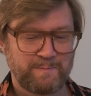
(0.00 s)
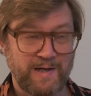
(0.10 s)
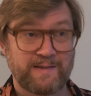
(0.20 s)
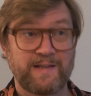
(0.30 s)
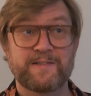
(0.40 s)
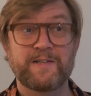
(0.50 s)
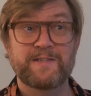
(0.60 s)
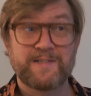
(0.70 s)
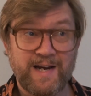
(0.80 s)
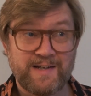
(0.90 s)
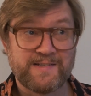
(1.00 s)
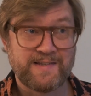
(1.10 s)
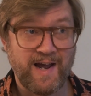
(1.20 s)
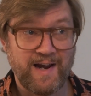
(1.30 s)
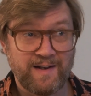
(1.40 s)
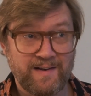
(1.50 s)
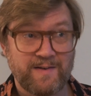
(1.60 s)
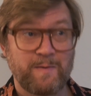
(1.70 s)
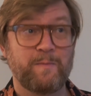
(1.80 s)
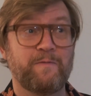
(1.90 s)
But it's a
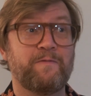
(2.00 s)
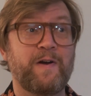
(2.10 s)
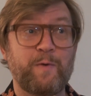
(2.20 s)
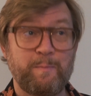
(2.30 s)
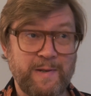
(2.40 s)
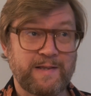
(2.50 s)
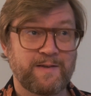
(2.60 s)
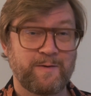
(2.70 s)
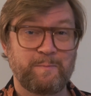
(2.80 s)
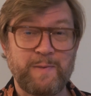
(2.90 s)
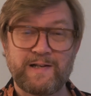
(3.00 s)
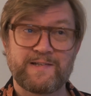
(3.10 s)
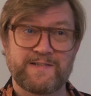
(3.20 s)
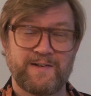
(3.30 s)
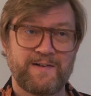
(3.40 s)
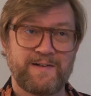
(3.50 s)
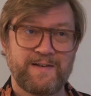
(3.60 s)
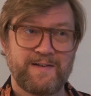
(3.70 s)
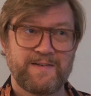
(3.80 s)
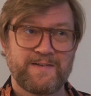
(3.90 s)
Czech-styled, very bitter Pilsner,
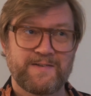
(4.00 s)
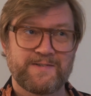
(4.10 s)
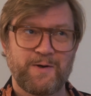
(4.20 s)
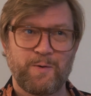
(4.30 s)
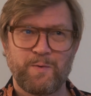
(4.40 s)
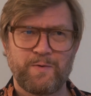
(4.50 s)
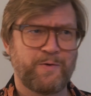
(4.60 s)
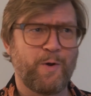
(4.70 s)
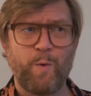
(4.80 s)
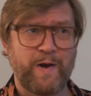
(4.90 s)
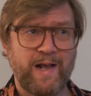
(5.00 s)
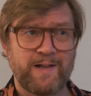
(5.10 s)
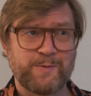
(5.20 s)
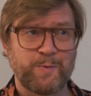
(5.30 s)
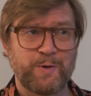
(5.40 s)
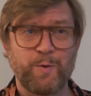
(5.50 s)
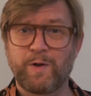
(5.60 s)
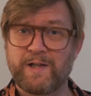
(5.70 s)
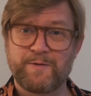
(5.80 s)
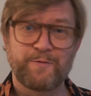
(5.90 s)
so no one else would
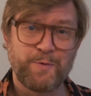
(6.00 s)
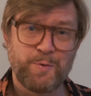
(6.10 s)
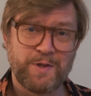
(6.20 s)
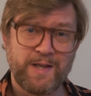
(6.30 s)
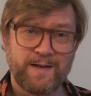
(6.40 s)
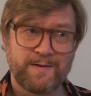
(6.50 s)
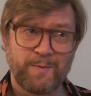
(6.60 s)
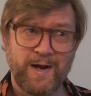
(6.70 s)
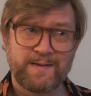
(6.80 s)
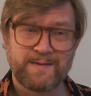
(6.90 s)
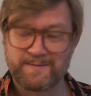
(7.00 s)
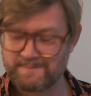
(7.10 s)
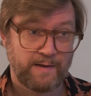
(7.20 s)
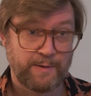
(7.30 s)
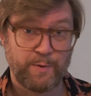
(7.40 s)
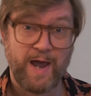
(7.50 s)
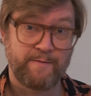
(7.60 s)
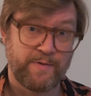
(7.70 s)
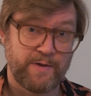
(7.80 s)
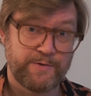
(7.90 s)
call it fruity, right? And you
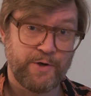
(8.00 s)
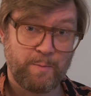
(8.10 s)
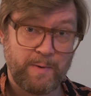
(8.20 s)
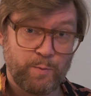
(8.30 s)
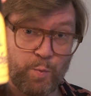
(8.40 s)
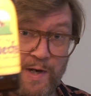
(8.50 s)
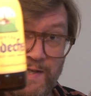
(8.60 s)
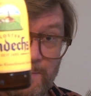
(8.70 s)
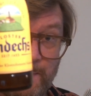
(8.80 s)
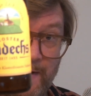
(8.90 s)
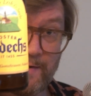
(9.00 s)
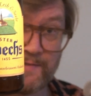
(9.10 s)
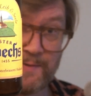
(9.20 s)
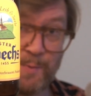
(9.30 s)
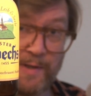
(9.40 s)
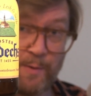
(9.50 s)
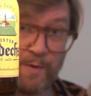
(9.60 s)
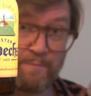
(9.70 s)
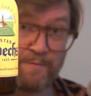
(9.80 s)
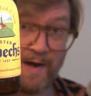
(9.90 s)
have the German wheat beers, where you
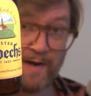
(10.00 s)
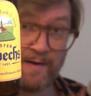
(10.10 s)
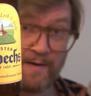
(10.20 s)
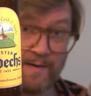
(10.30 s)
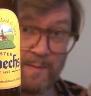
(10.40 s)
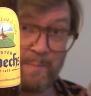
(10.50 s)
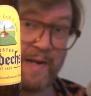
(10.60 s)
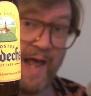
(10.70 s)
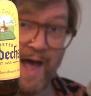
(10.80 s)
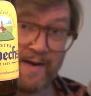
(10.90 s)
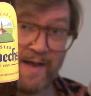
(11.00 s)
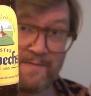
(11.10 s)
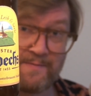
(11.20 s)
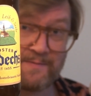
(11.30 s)
can find banana.